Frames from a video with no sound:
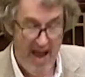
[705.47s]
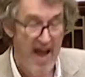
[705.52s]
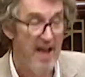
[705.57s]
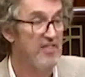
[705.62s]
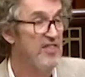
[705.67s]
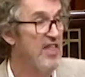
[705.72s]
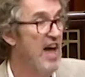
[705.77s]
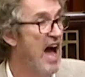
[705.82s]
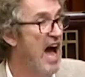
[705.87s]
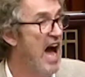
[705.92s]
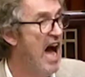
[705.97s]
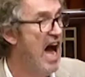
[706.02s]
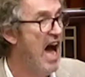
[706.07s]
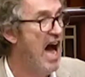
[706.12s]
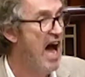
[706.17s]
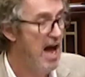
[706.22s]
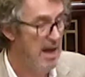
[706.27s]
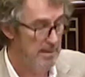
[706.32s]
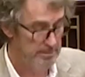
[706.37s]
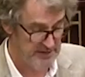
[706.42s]
and the
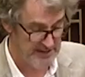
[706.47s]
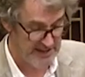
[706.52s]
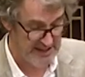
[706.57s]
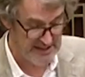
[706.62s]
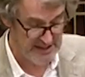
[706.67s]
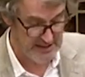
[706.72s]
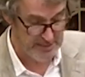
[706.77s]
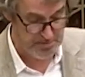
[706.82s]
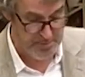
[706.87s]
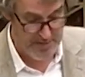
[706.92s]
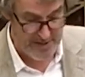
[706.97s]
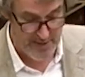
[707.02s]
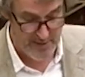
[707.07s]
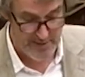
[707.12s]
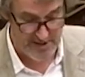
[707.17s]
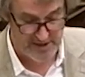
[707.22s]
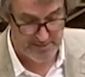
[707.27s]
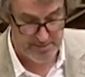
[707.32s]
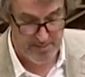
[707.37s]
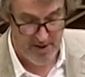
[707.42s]
harms
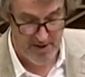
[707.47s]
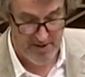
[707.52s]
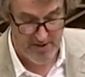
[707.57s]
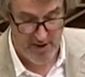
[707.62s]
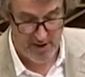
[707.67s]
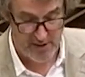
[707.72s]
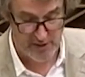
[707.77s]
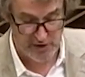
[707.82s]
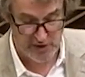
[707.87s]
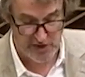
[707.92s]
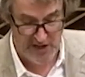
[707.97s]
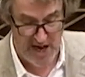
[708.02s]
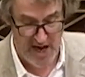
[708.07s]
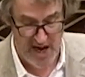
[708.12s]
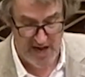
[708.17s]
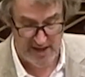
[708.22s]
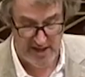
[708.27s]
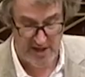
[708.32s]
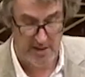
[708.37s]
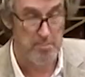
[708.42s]
experienced by those
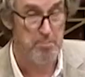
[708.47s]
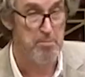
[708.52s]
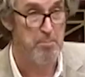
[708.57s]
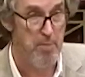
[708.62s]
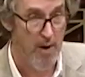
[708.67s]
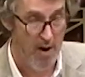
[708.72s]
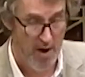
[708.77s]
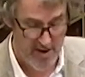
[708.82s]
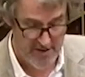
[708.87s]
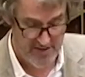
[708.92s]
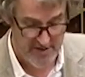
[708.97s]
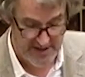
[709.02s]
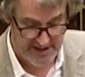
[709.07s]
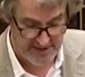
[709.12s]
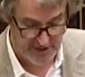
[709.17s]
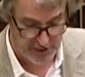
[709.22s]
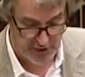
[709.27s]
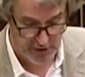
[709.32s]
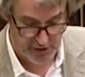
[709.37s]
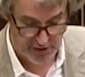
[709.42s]
targeted by
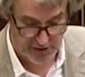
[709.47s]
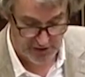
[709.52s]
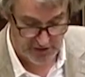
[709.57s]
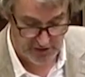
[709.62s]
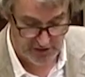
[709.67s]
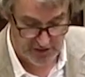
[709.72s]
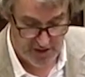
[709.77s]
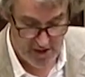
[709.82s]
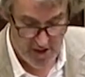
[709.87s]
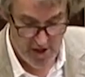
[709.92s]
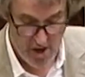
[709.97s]
these searches,